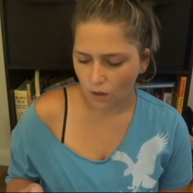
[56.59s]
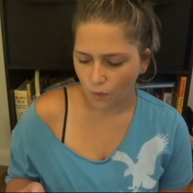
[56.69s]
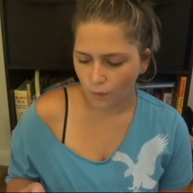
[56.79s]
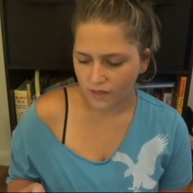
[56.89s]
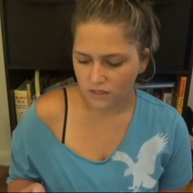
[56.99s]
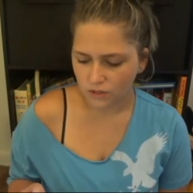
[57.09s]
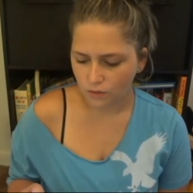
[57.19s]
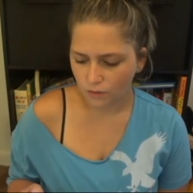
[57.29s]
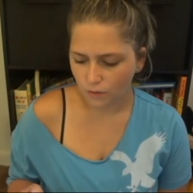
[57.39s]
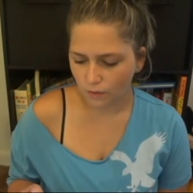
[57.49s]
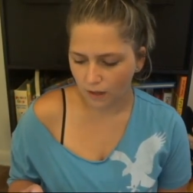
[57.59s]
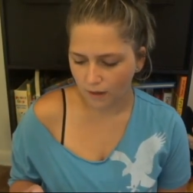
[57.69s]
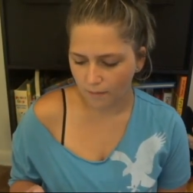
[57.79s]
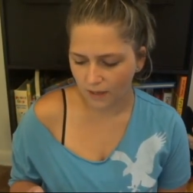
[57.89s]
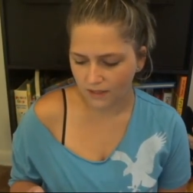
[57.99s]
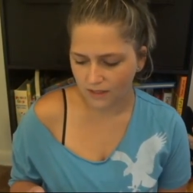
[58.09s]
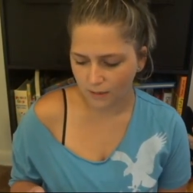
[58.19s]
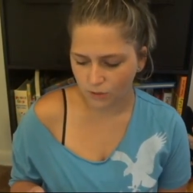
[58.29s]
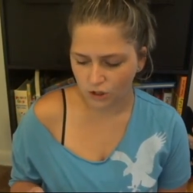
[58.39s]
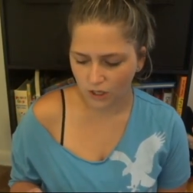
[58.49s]
When do you make
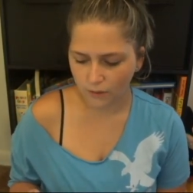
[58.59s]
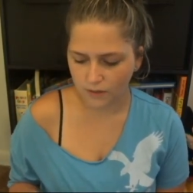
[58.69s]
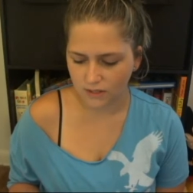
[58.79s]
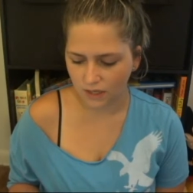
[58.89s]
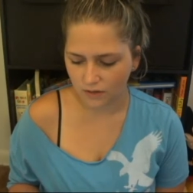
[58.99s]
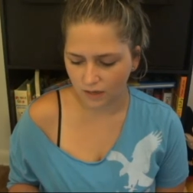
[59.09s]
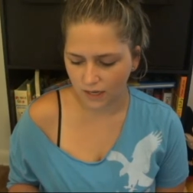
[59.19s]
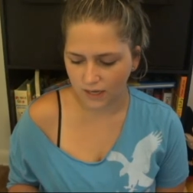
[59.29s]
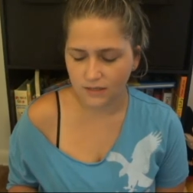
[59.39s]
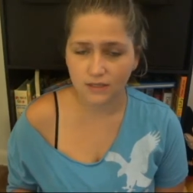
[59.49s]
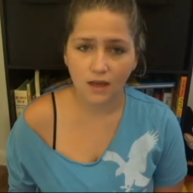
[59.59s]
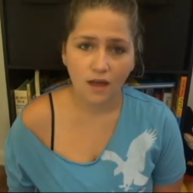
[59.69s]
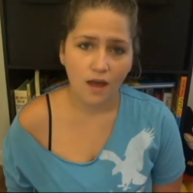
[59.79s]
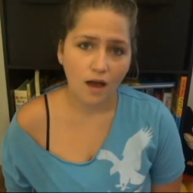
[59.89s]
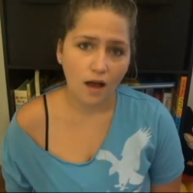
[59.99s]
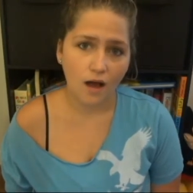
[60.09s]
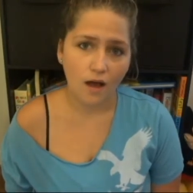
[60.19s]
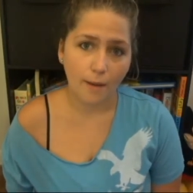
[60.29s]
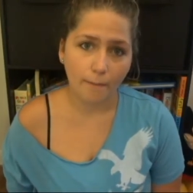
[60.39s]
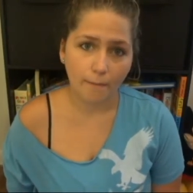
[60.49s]
time to shower, day or night?
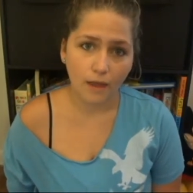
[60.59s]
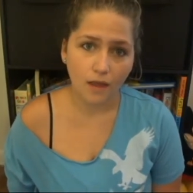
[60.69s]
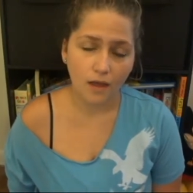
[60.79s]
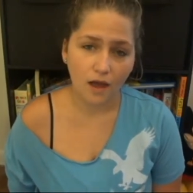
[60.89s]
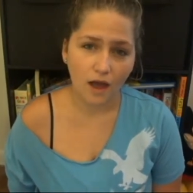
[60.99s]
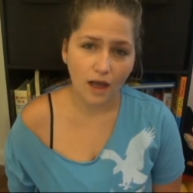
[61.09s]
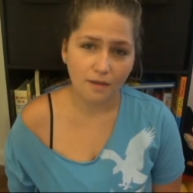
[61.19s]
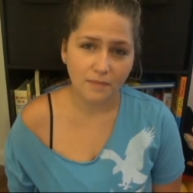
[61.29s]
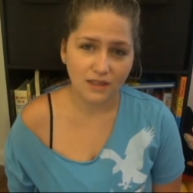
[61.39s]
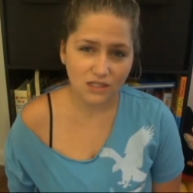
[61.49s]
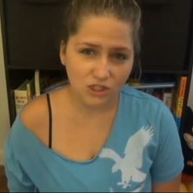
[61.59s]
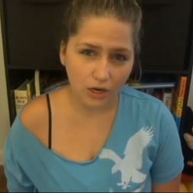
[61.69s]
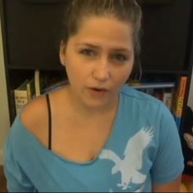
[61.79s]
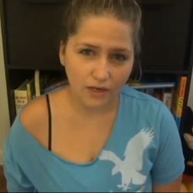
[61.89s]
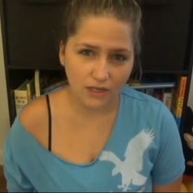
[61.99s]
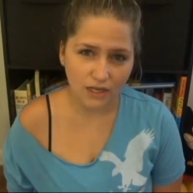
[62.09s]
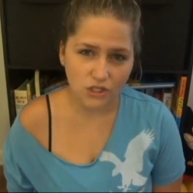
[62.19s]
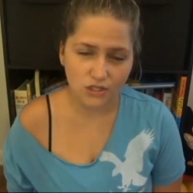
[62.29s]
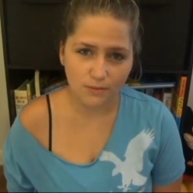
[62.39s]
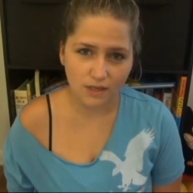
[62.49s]
I mainly shower at night
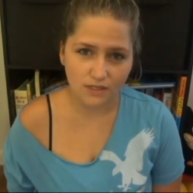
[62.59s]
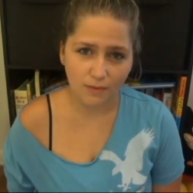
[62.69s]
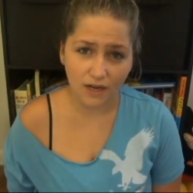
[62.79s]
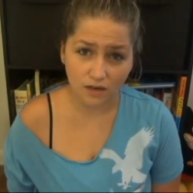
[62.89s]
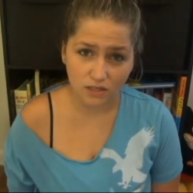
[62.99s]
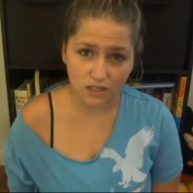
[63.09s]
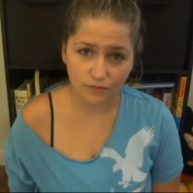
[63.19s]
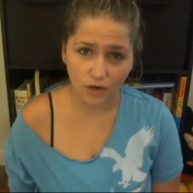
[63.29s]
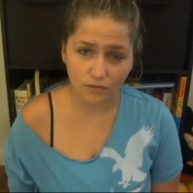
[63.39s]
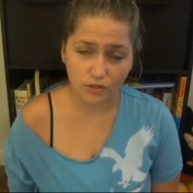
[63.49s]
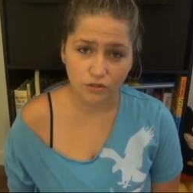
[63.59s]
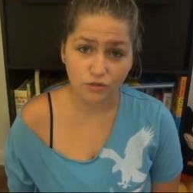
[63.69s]
just because my hair takes forever to